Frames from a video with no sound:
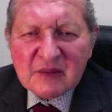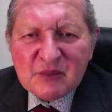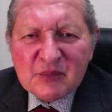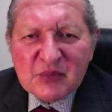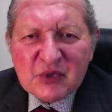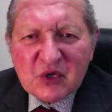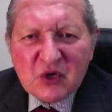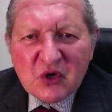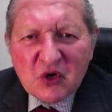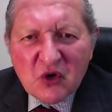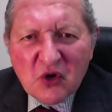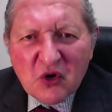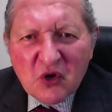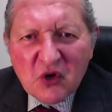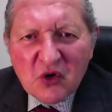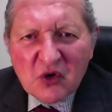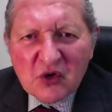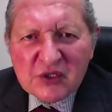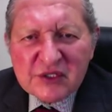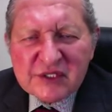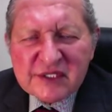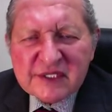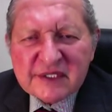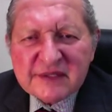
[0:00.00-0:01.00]

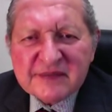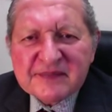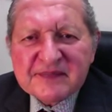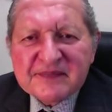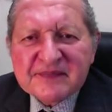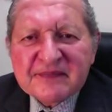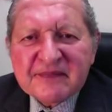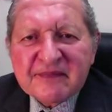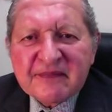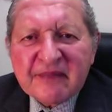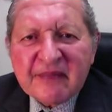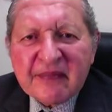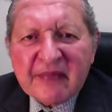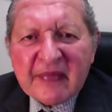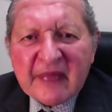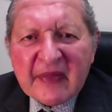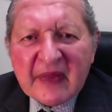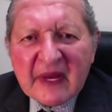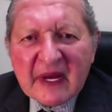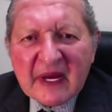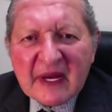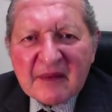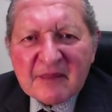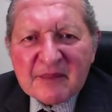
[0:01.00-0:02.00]
because
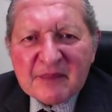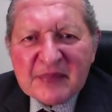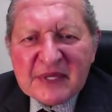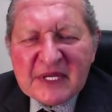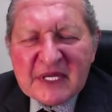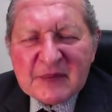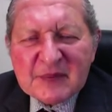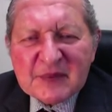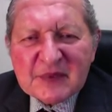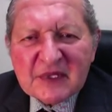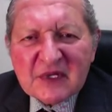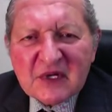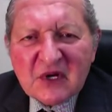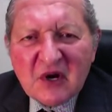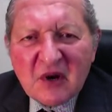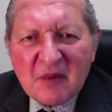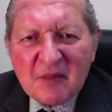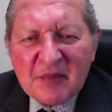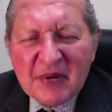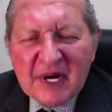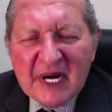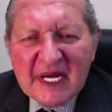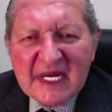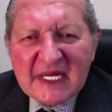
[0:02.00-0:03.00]
people
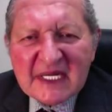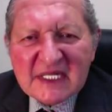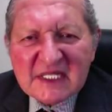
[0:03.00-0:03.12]
complain,